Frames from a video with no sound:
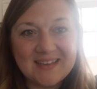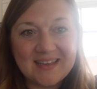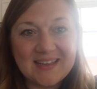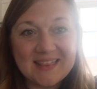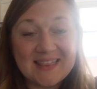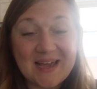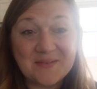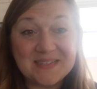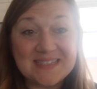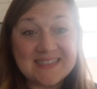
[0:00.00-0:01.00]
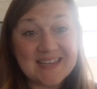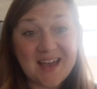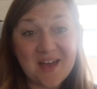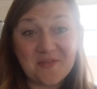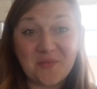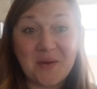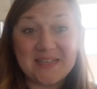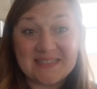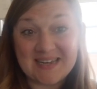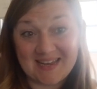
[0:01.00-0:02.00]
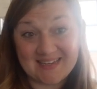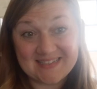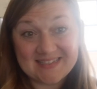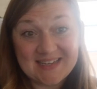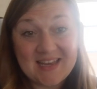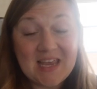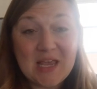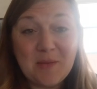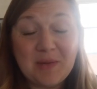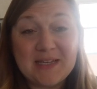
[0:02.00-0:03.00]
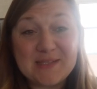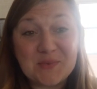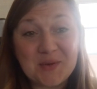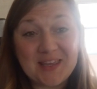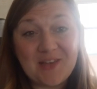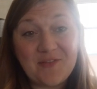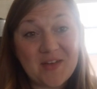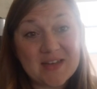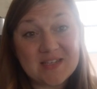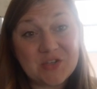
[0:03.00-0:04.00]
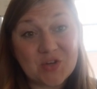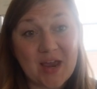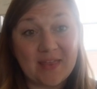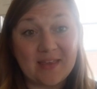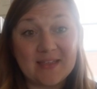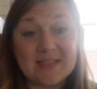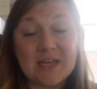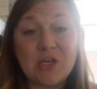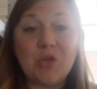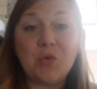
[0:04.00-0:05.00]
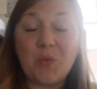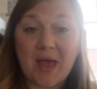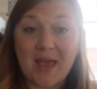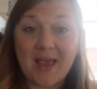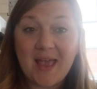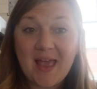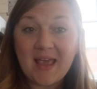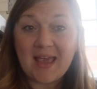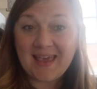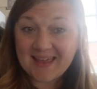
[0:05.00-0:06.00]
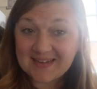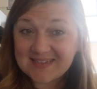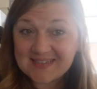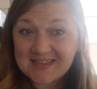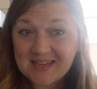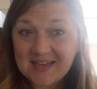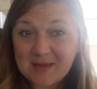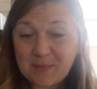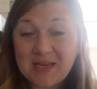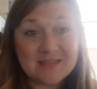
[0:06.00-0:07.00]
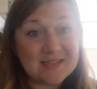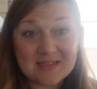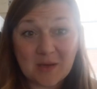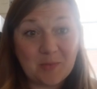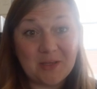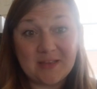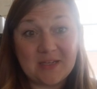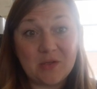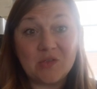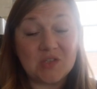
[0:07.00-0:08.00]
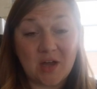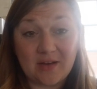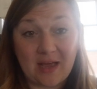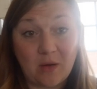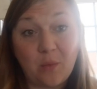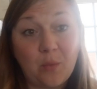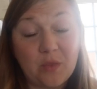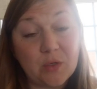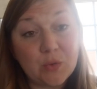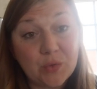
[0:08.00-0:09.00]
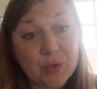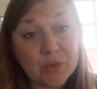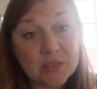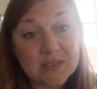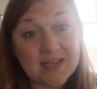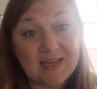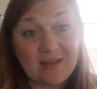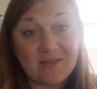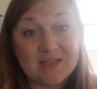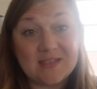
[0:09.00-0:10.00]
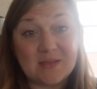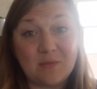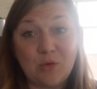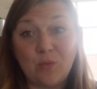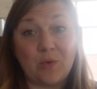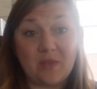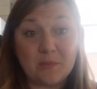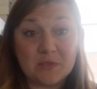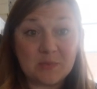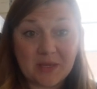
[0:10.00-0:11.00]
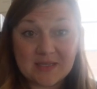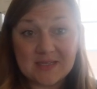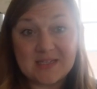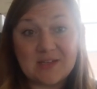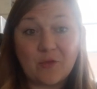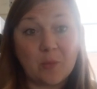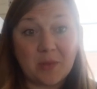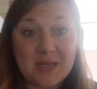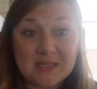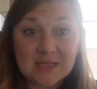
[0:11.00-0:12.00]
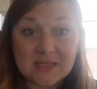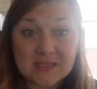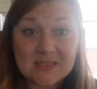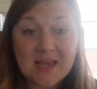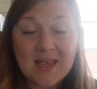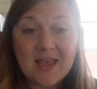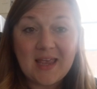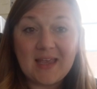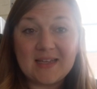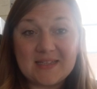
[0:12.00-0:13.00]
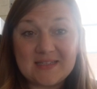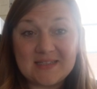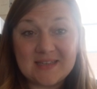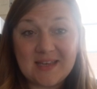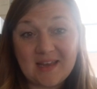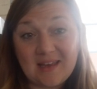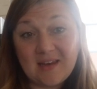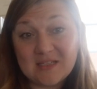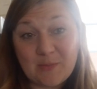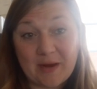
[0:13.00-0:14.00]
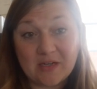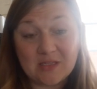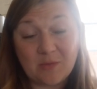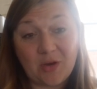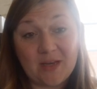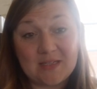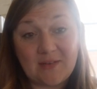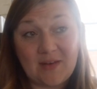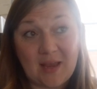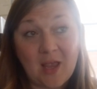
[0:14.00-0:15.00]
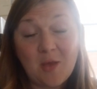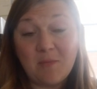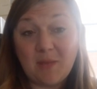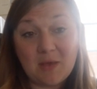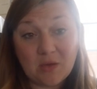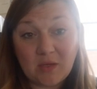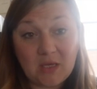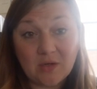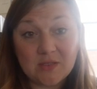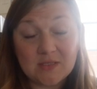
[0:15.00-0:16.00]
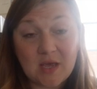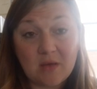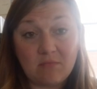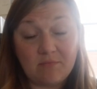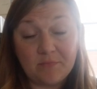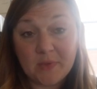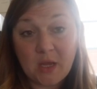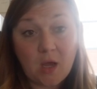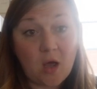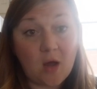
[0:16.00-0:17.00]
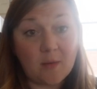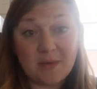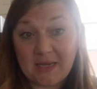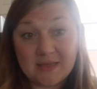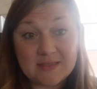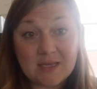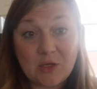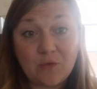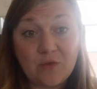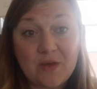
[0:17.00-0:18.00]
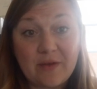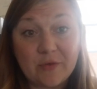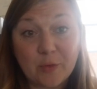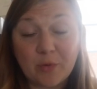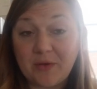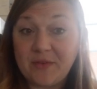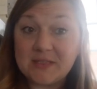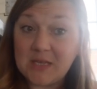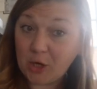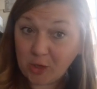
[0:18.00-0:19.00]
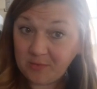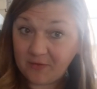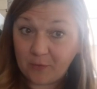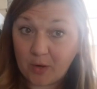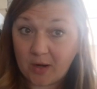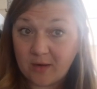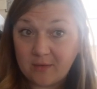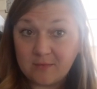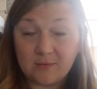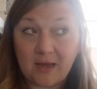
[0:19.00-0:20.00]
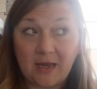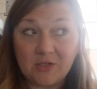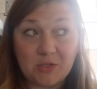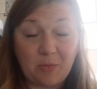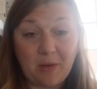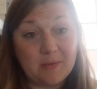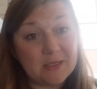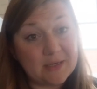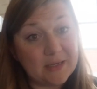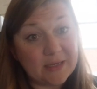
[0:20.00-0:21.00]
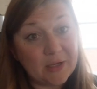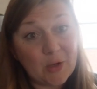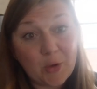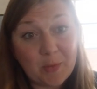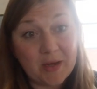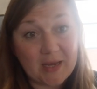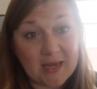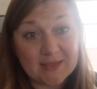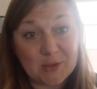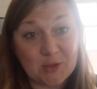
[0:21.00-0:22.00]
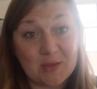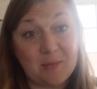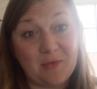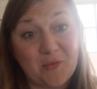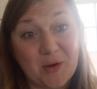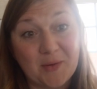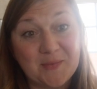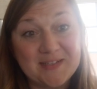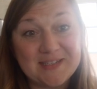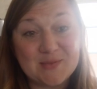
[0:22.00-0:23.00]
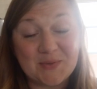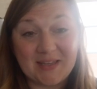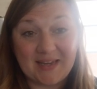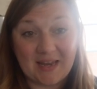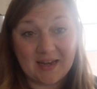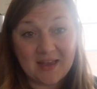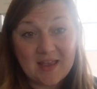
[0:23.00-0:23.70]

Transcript: That was tough, wasn't it? But it's really fun to try things in a new way. And because it's a completely new song now with new notes and even some new rhythms placed in different places, it can inspire some creativity. Maybe you'll hear some harmonies that you've never previously heard before. Actually, probably nobody has heard them before, which is really neat.